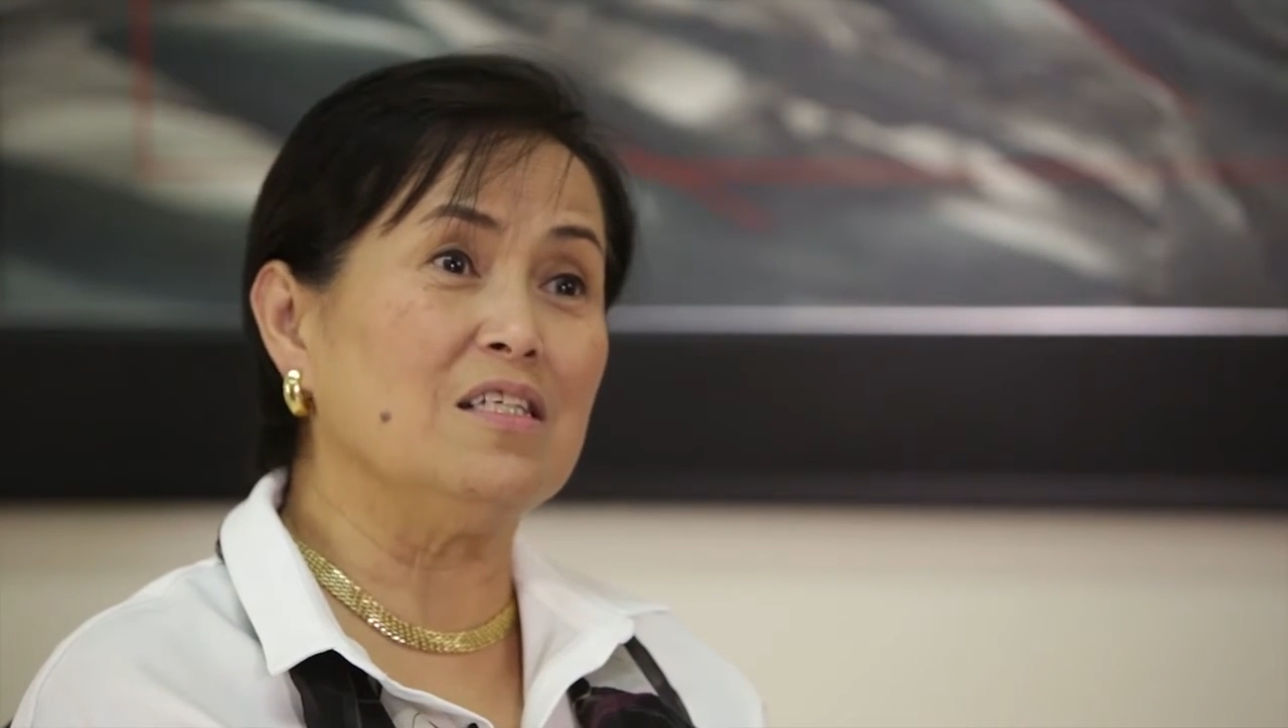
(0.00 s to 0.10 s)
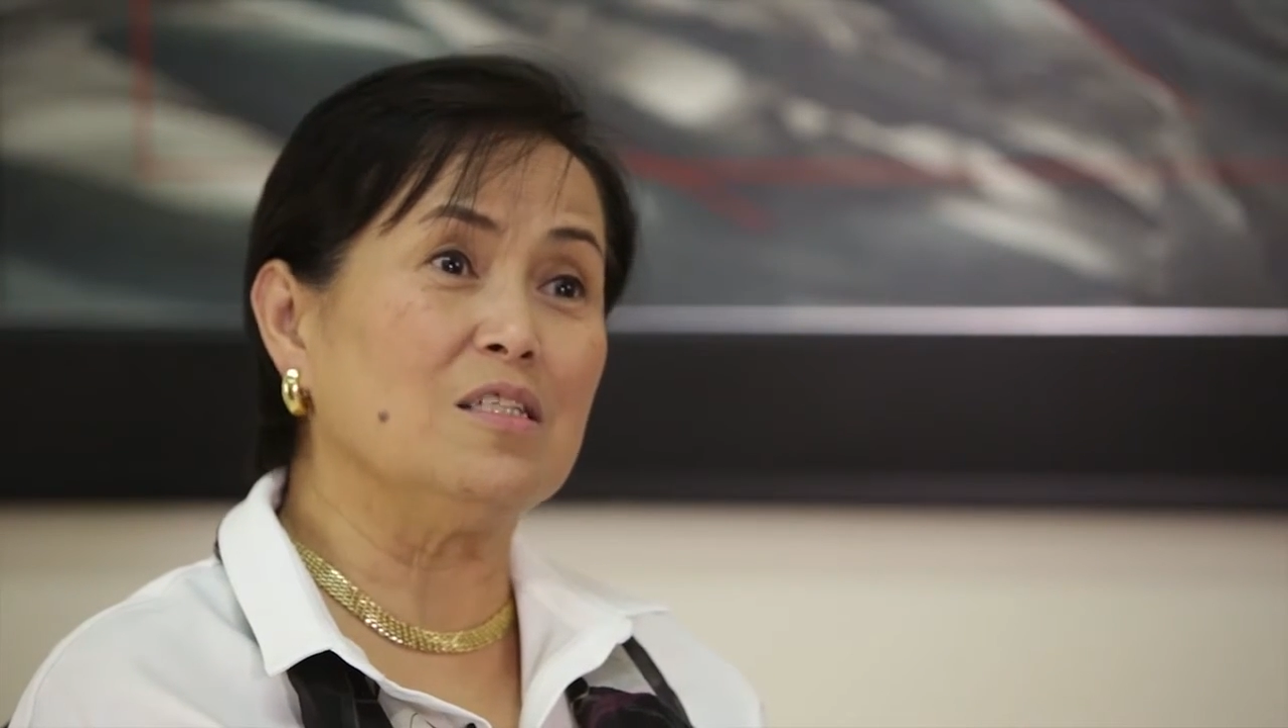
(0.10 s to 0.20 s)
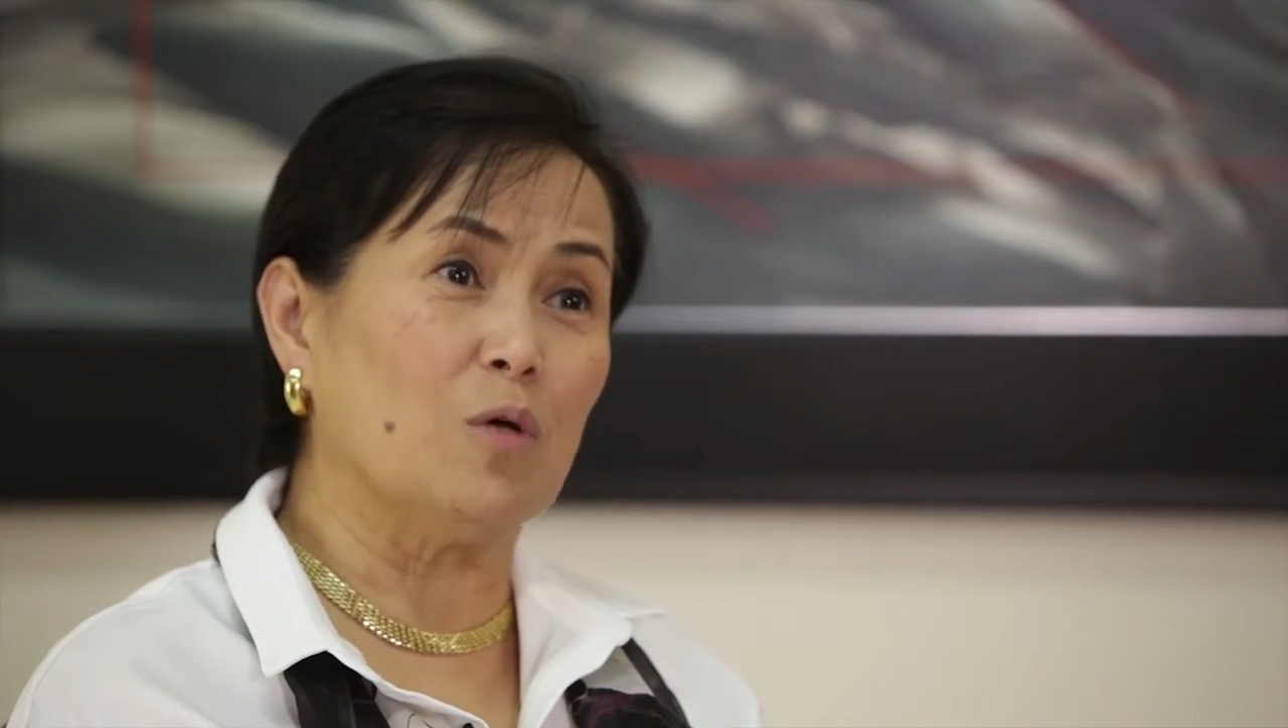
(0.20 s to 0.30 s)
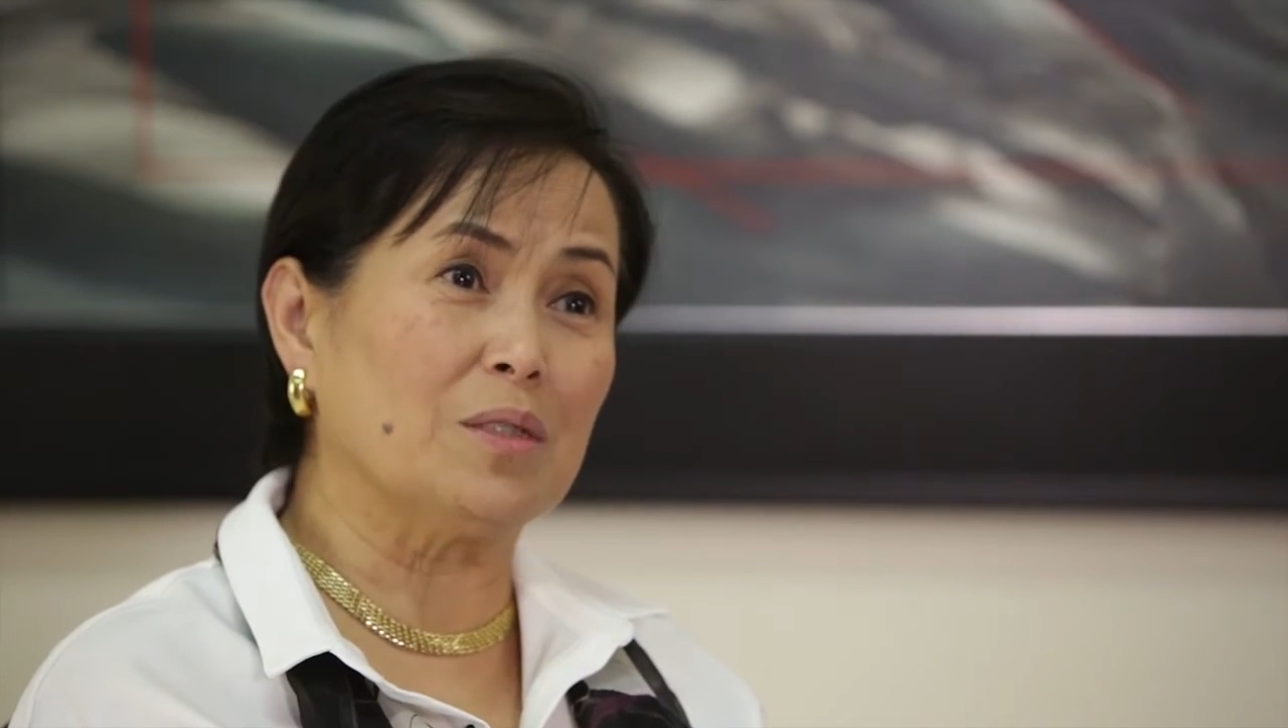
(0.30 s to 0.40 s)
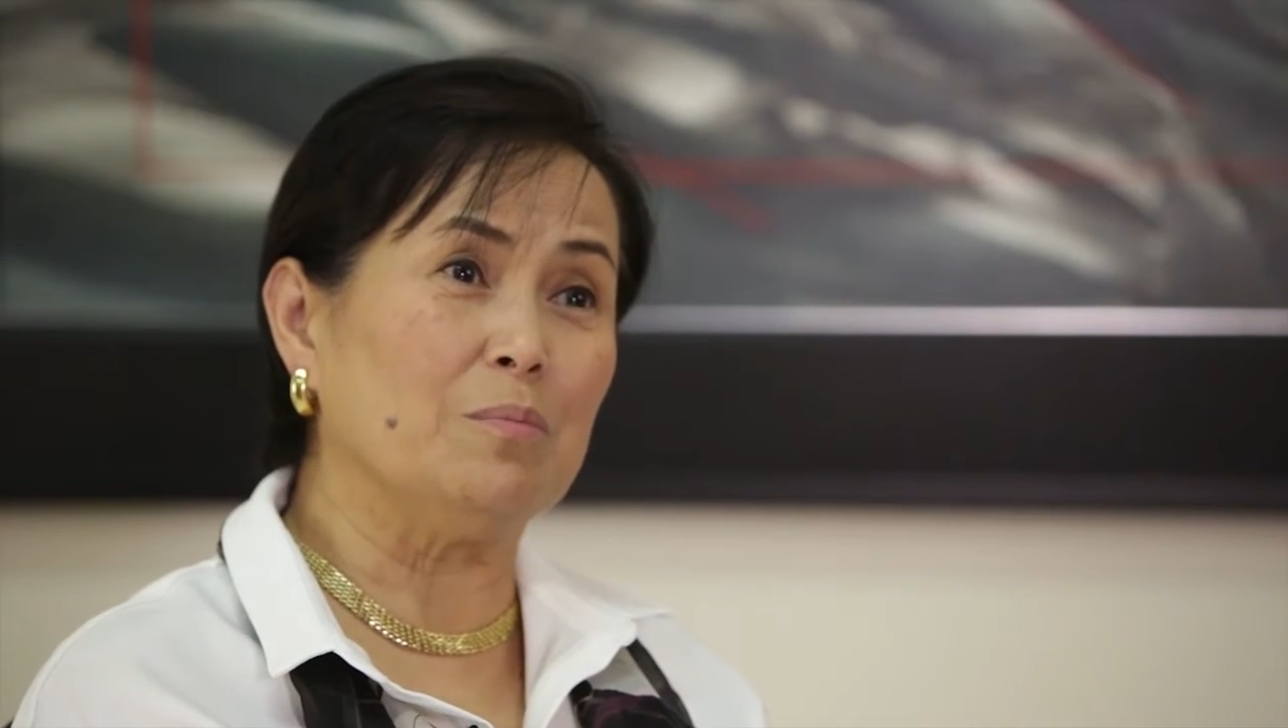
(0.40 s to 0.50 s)
This
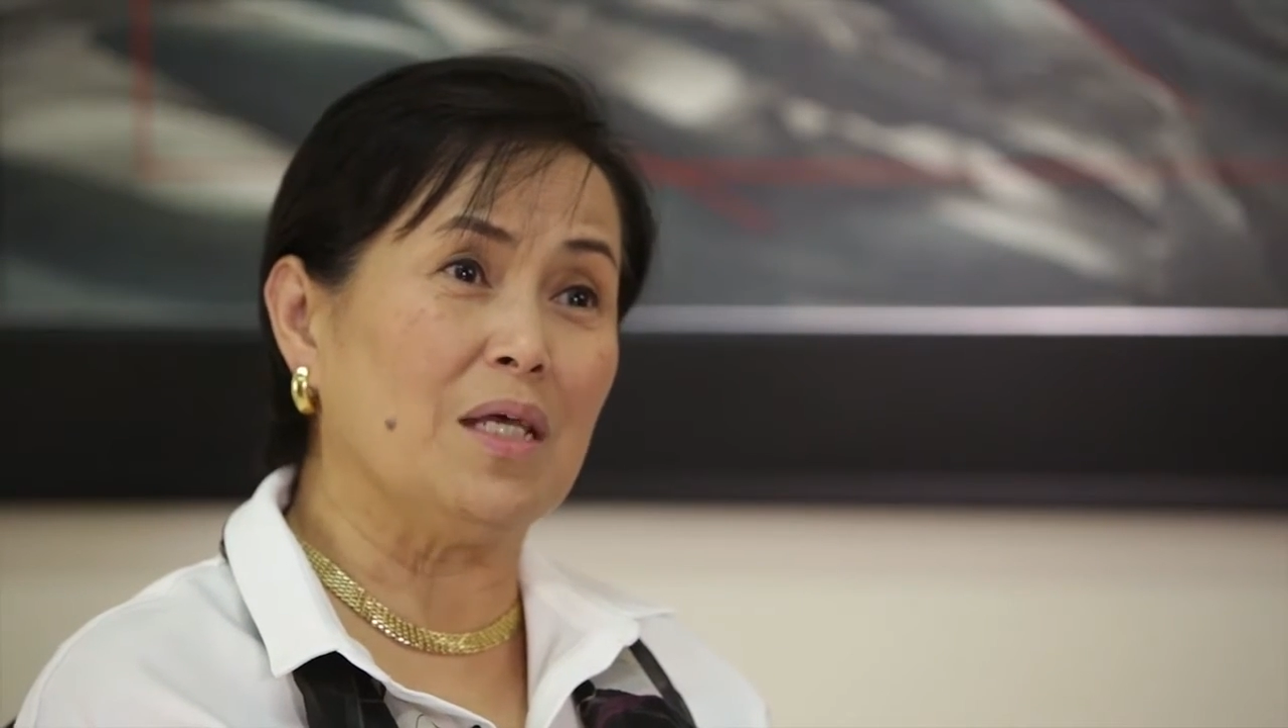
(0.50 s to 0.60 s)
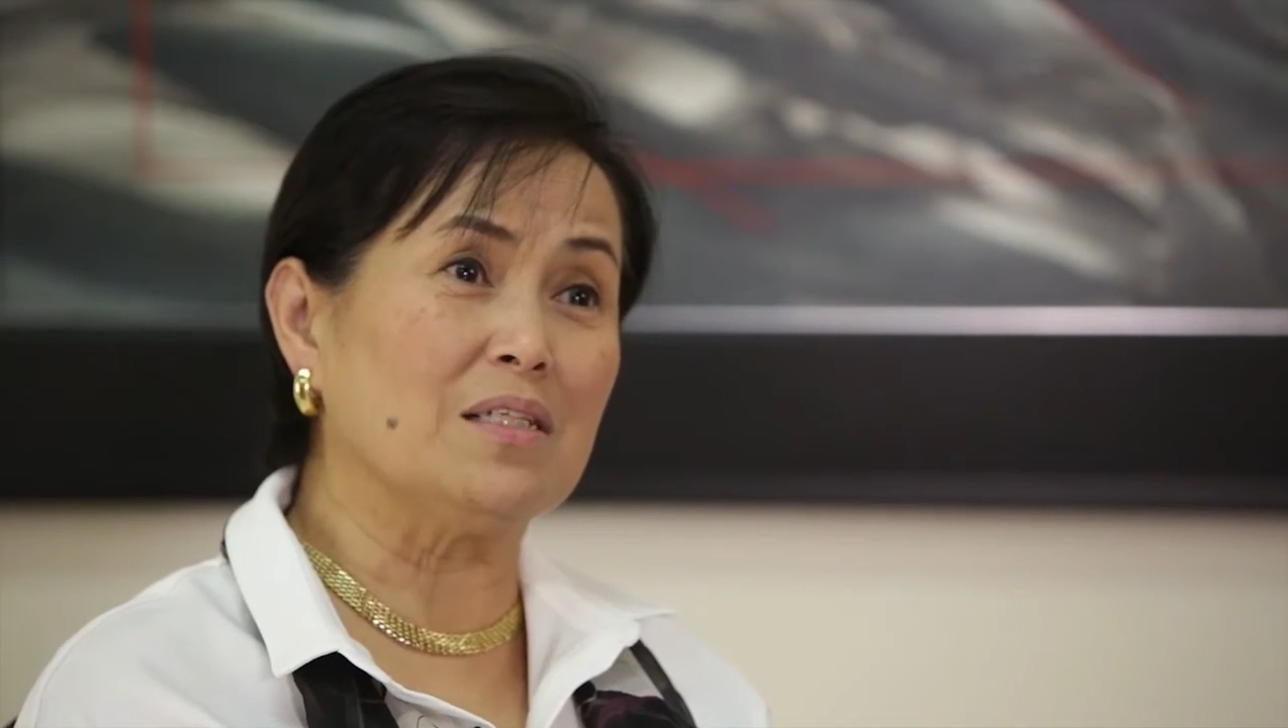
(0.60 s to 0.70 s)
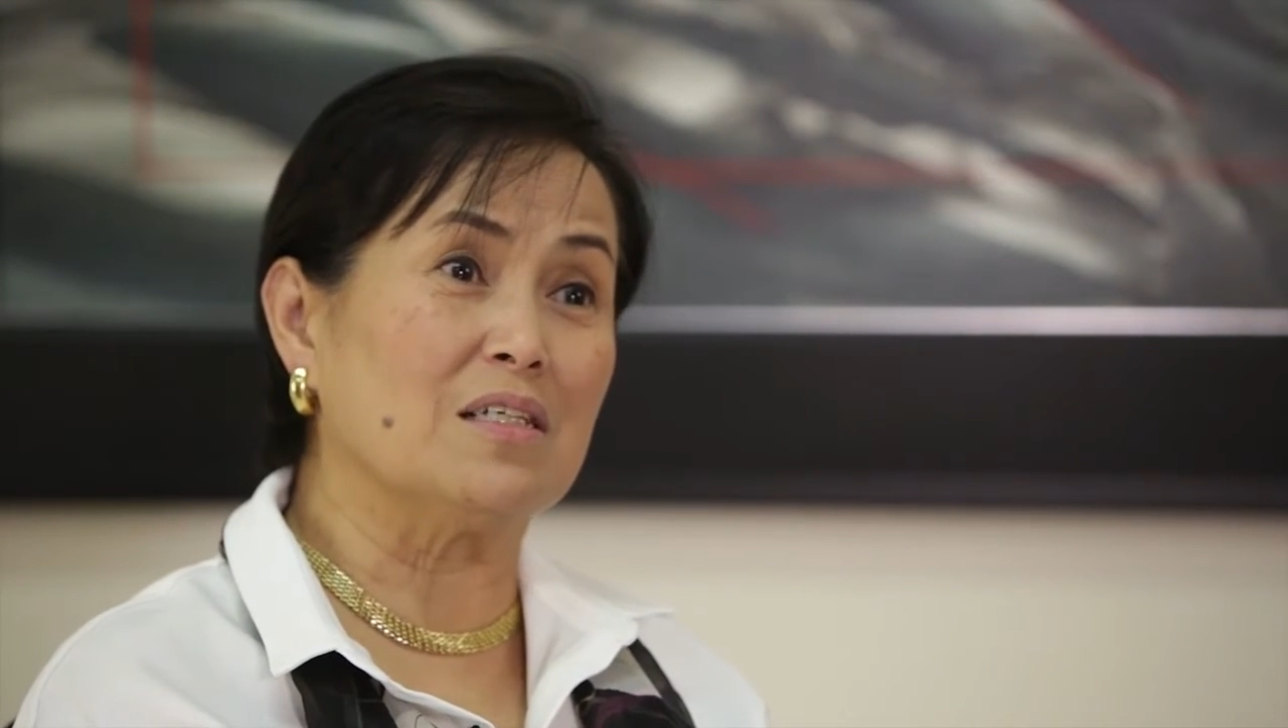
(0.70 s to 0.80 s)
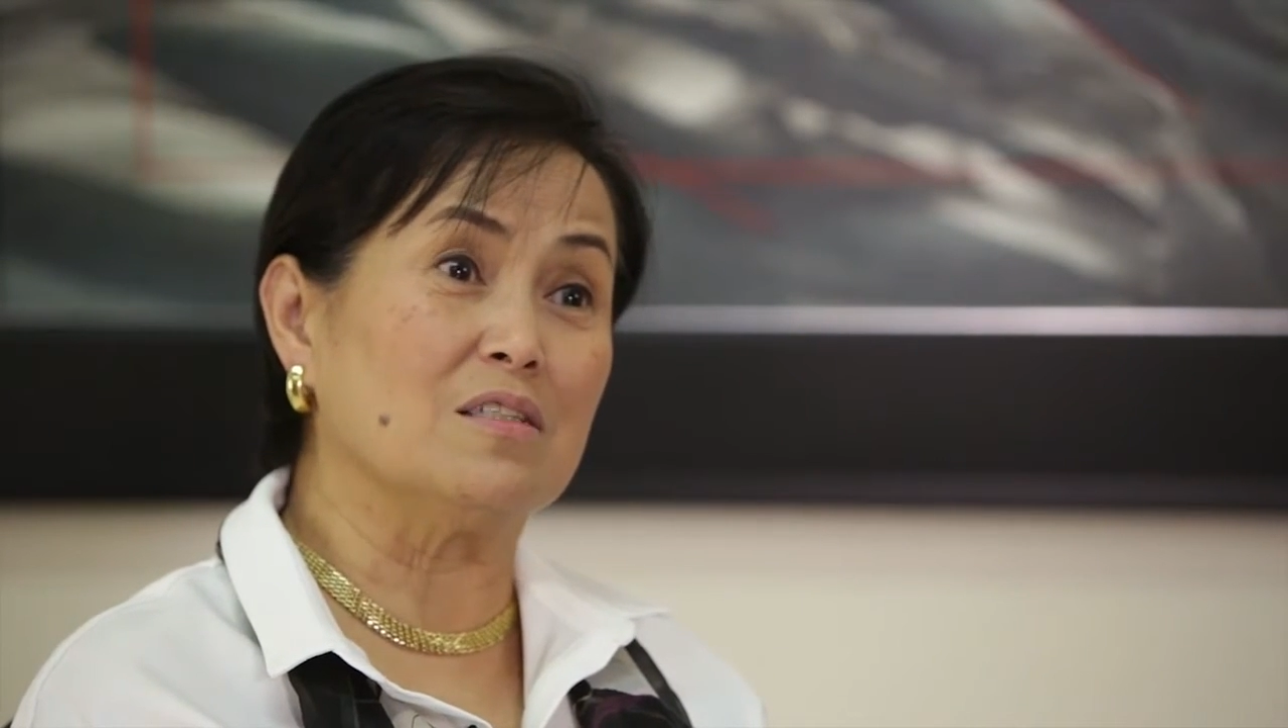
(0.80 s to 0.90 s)
is what makes